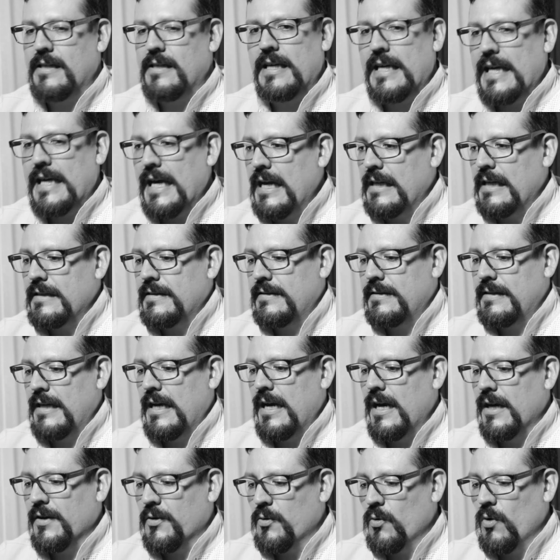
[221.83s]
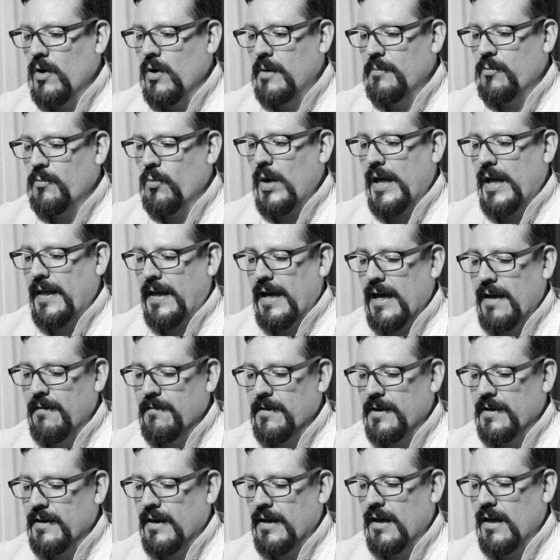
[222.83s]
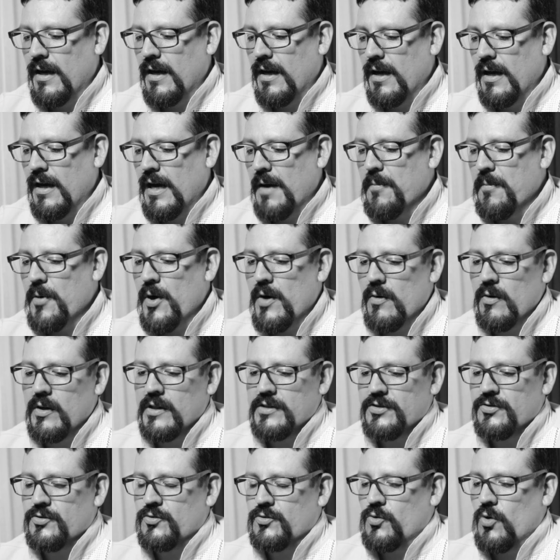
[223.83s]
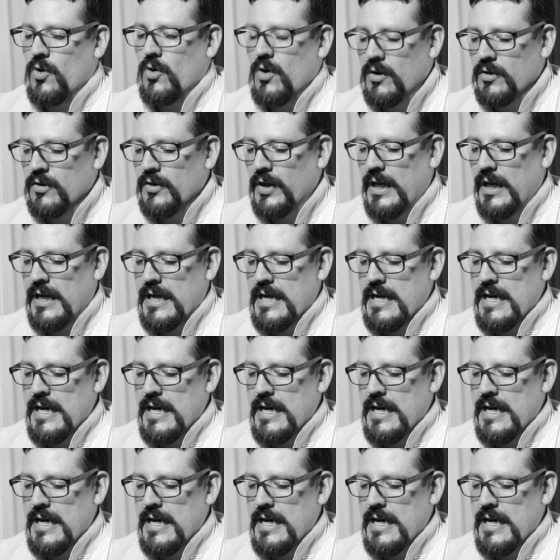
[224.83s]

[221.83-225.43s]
I guess I grew up while having a very strong